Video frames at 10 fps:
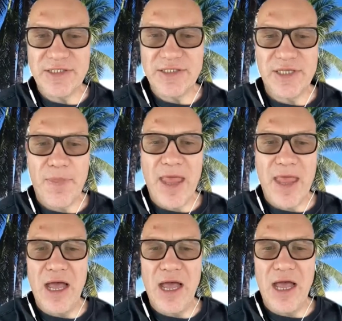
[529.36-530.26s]

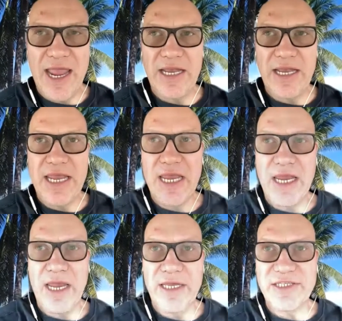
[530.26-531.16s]
and he
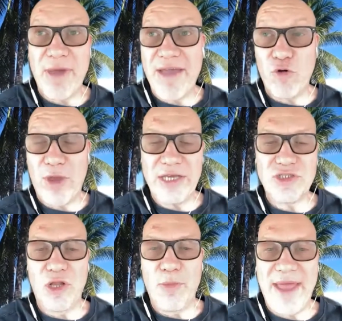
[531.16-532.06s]
is a
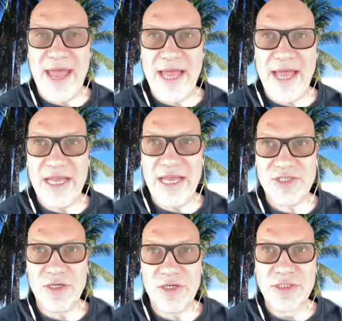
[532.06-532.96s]
bivocational
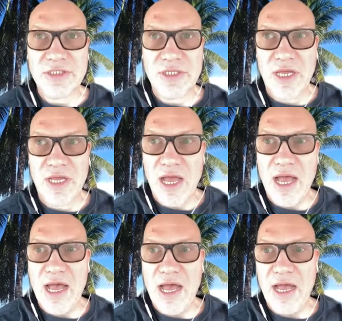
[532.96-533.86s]
pastor,
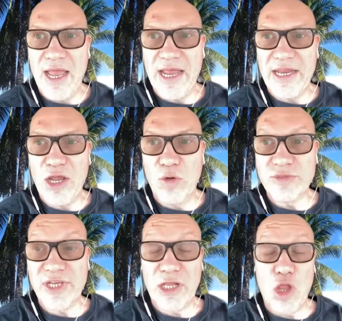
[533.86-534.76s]
and he
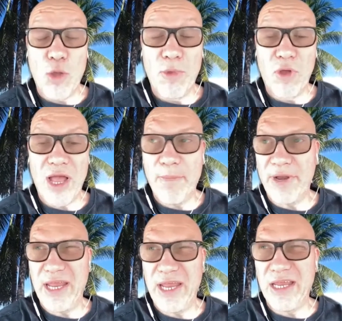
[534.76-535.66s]
owns a global
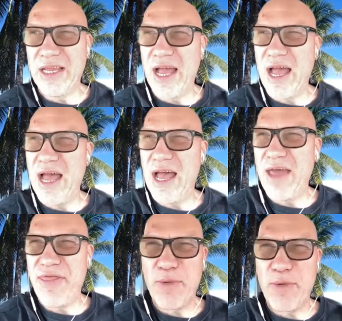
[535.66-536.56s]
company,
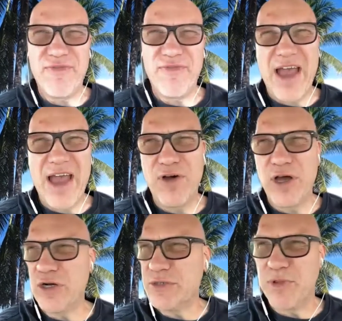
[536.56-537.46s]
I think with
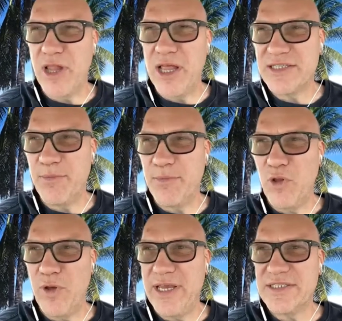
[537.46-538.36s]
500 plus
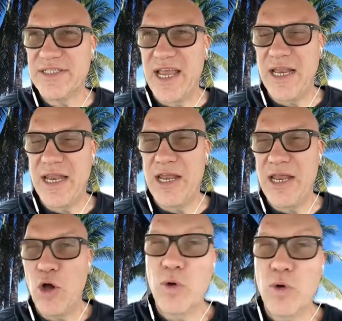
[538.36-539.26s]
employees, and he
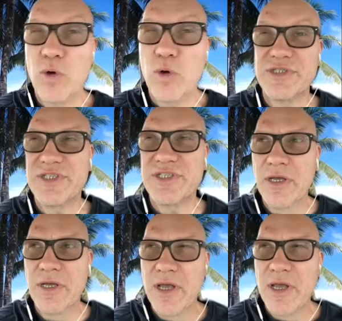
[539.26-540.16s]
owns,
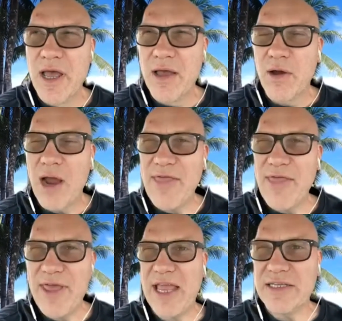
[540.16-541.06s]
I think
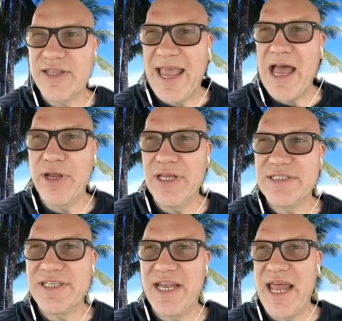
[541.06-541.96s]
as the count
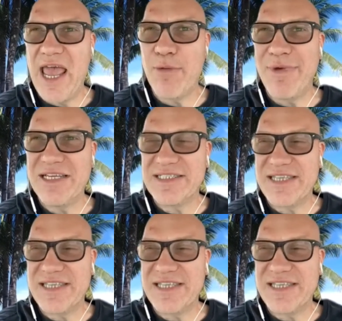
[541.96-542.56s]
is today, about